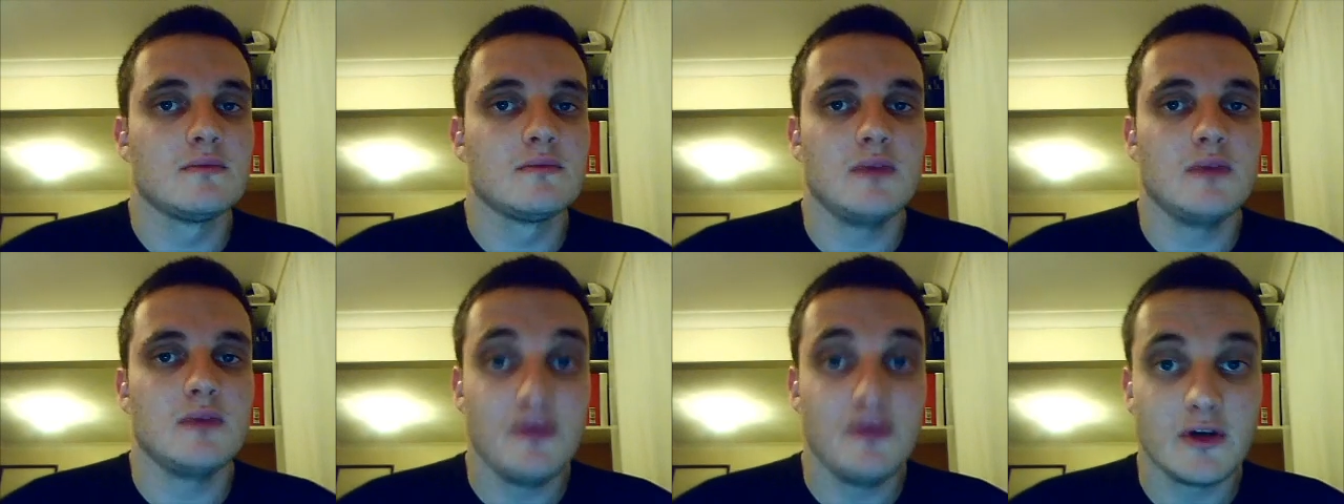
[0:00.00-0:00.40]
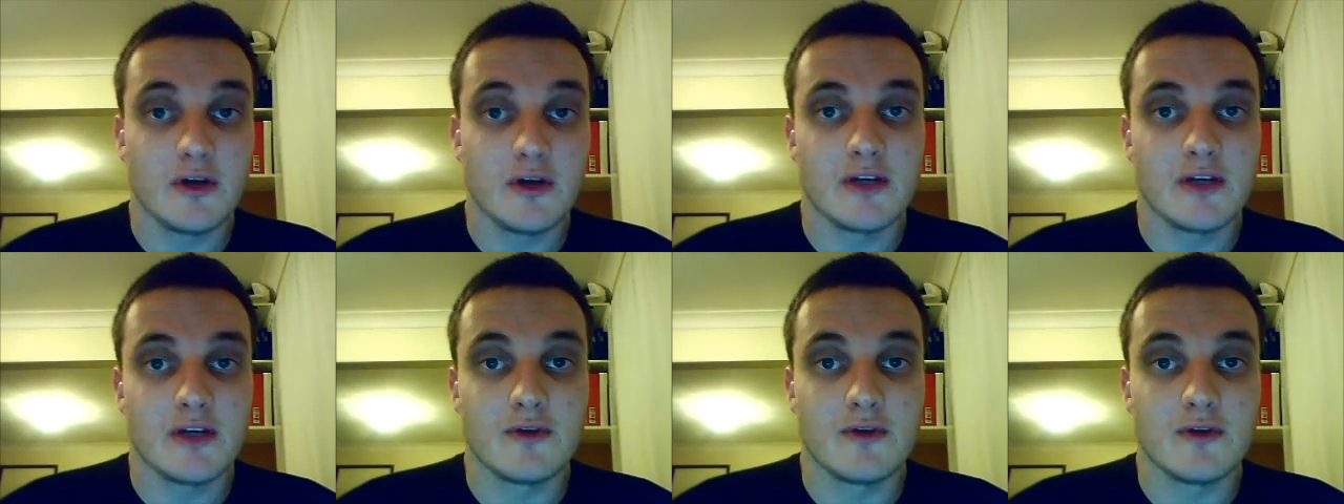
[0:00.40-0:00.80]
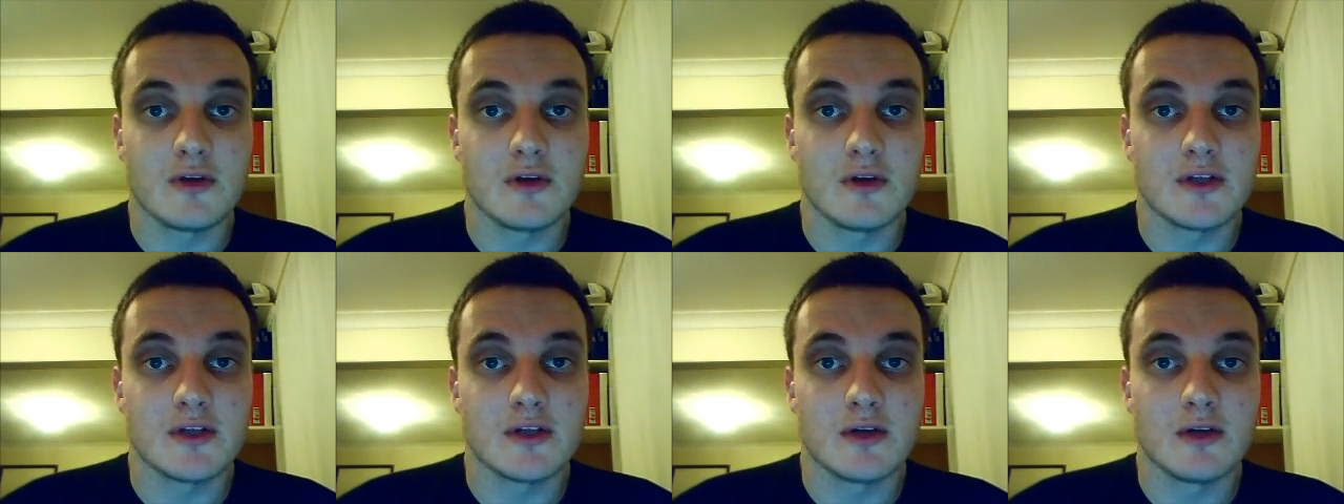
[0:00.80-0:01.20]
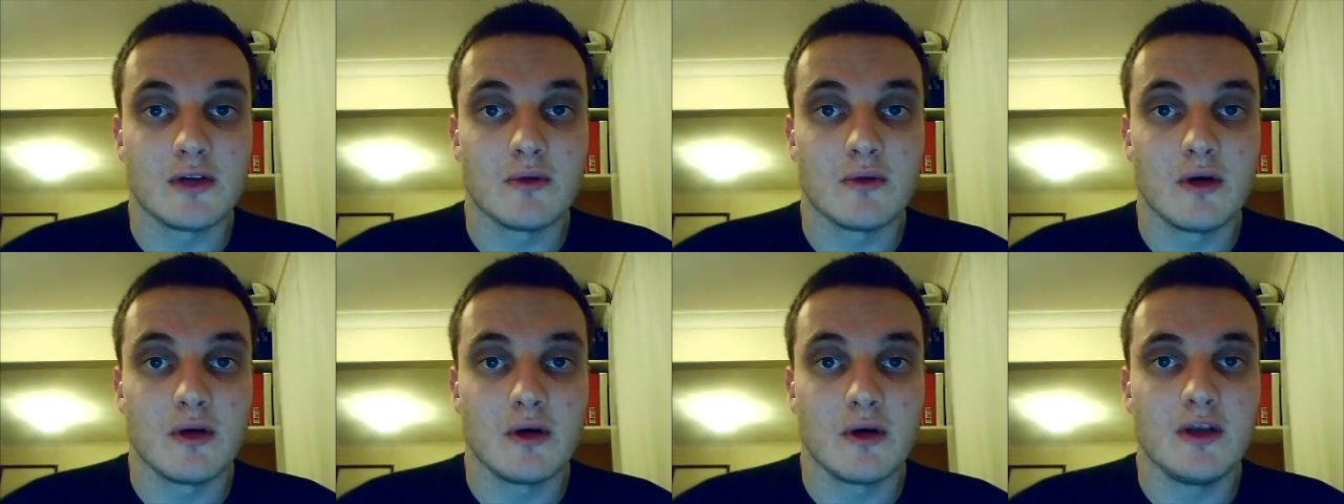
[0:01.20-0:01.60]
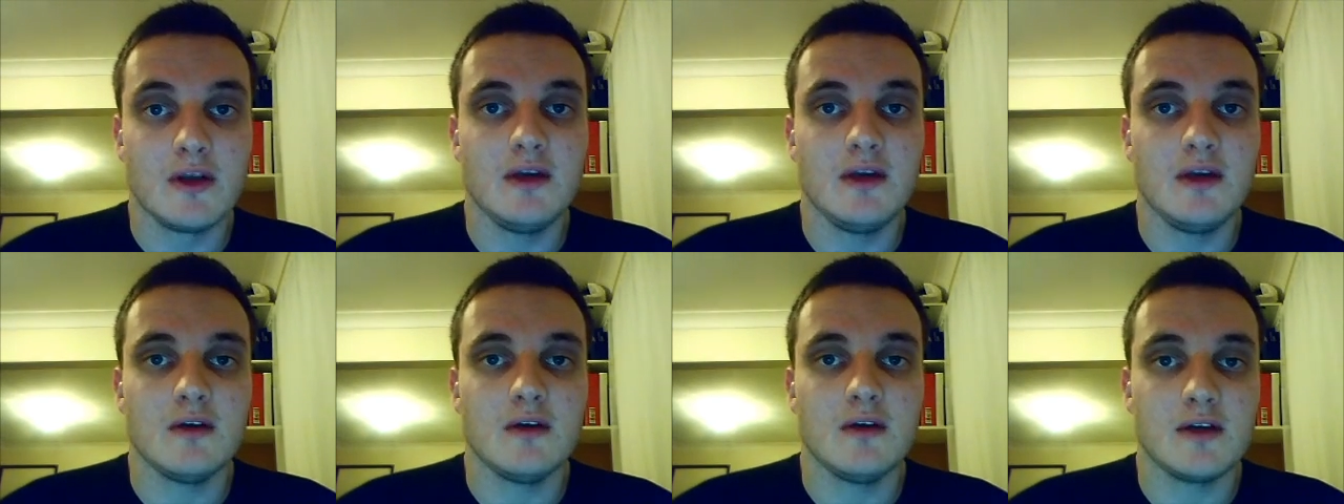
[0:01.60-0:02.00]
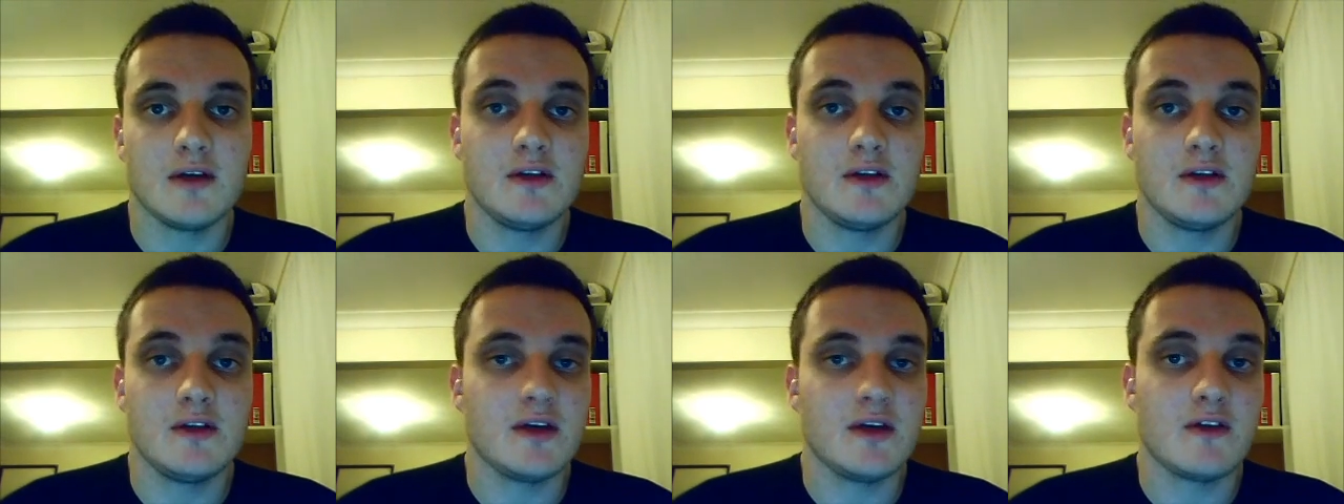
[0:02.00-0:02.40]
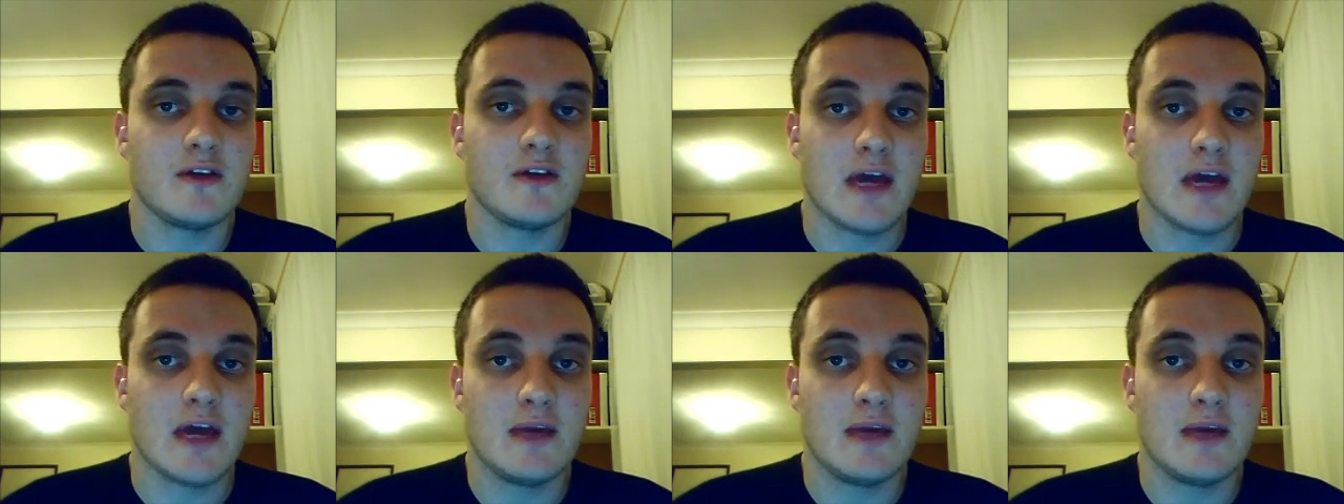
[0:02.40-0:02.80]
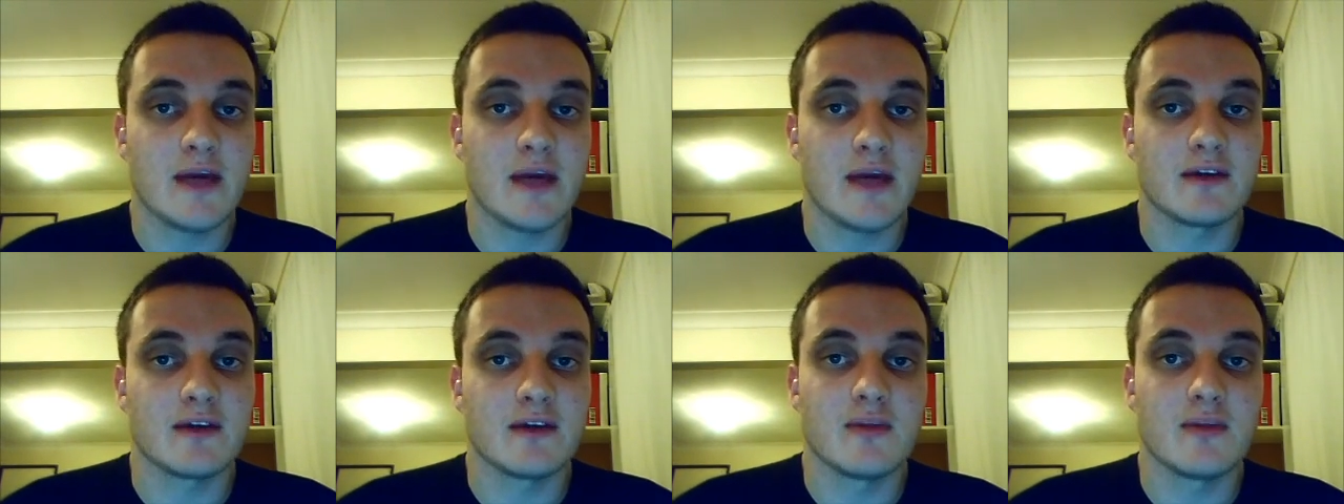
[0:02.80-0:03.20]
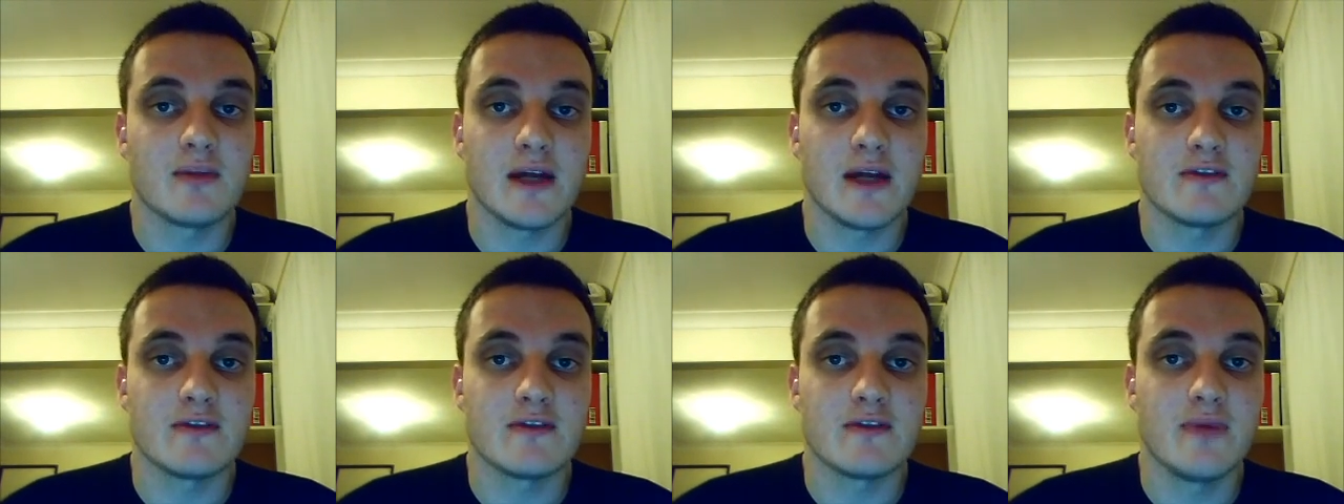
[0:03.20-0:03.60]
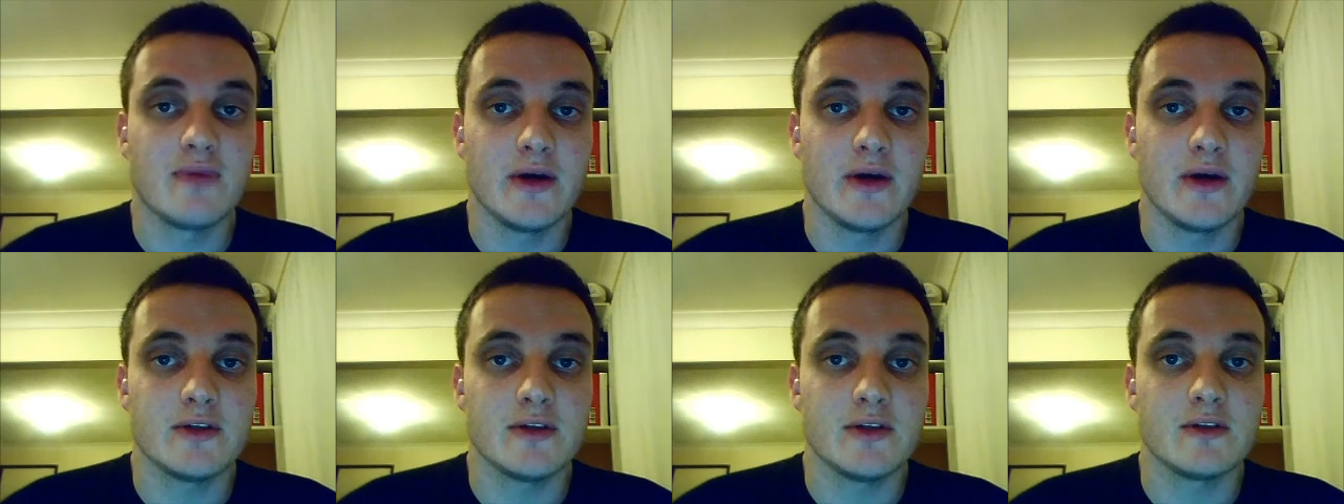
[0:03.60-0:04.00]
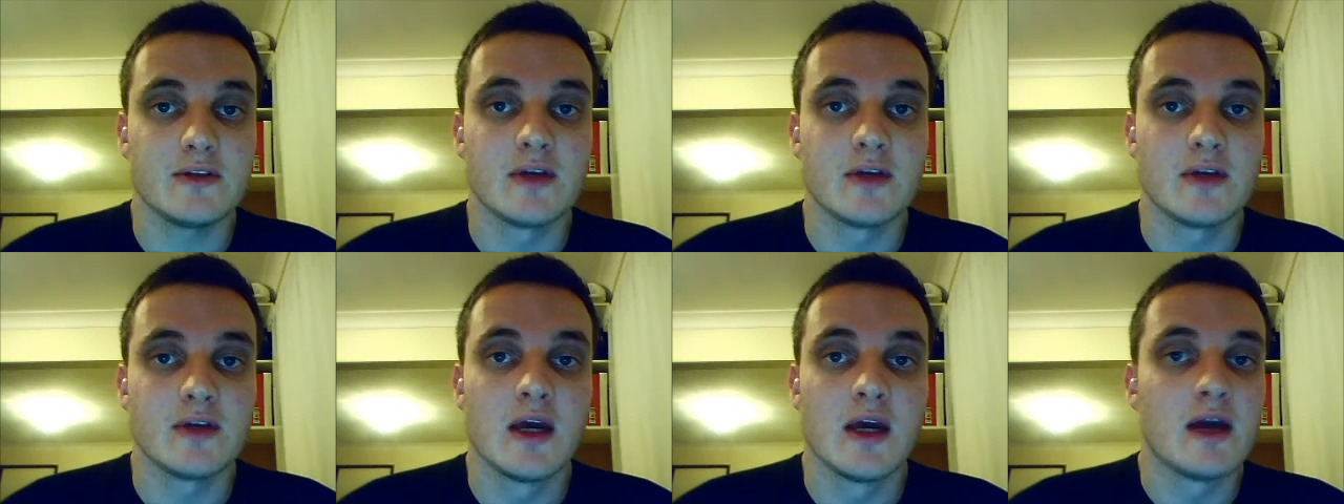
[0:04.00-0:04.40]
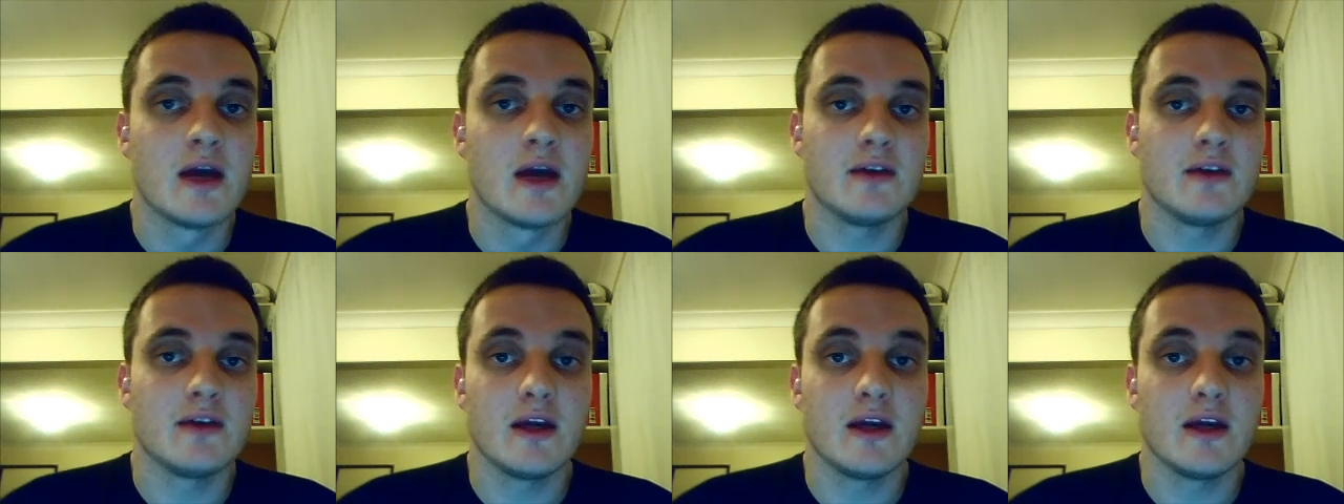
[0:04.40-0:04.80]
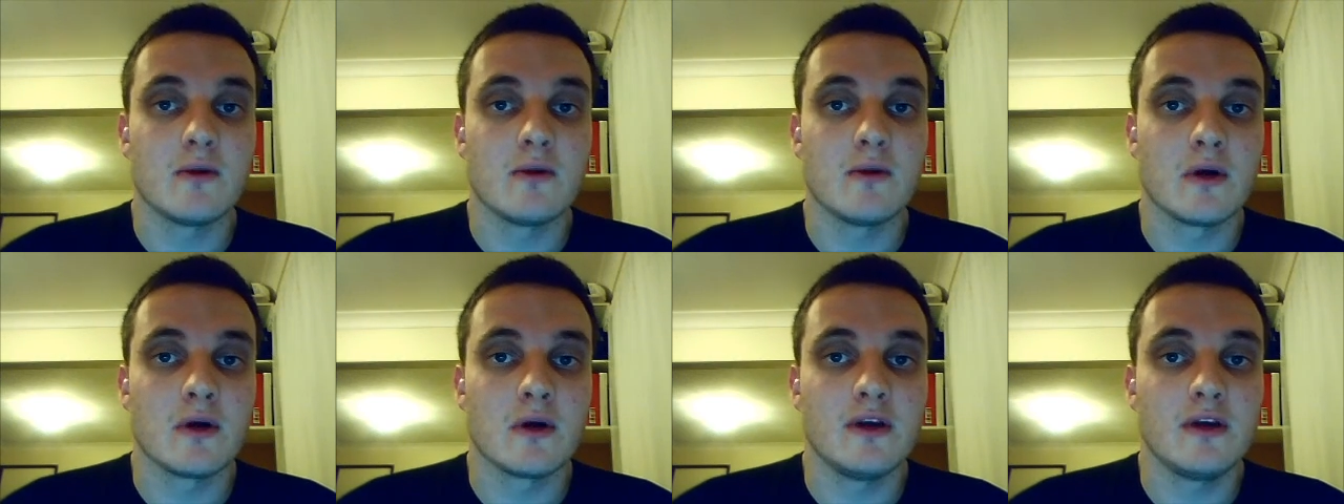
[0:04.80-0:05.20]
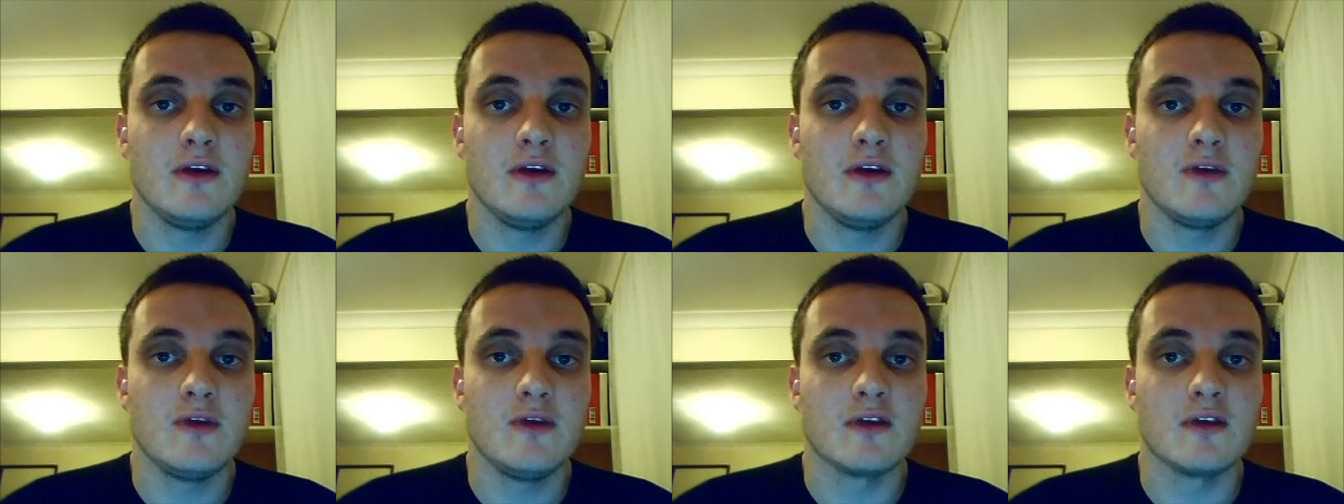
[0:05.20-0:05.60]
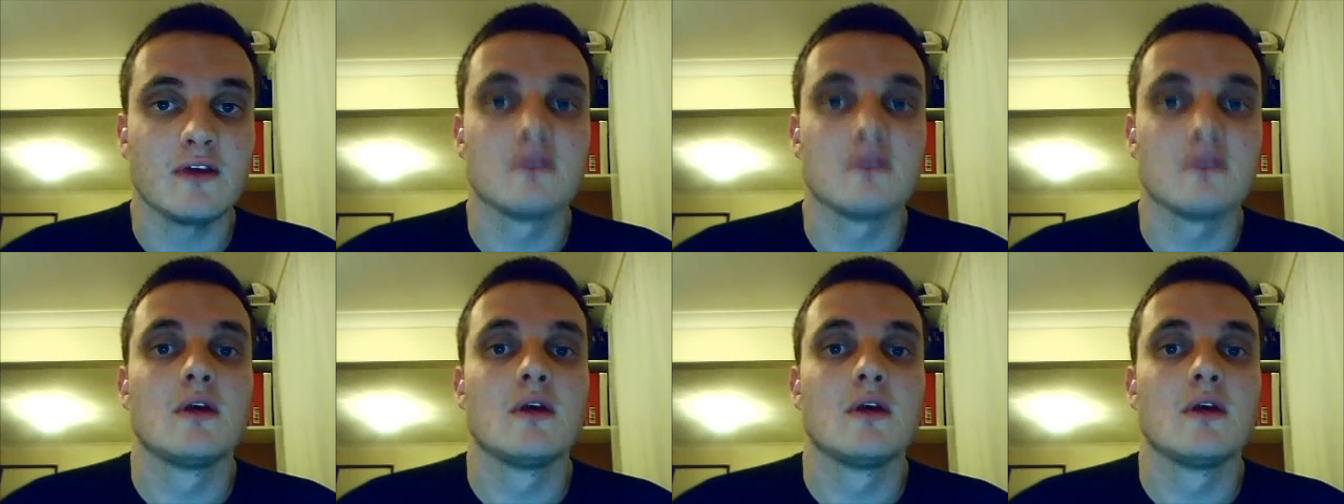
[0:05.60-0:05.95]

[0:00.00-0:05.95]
If your S4 is under warranty, I suggest you take it back to the place of purchase to get a warranty fix.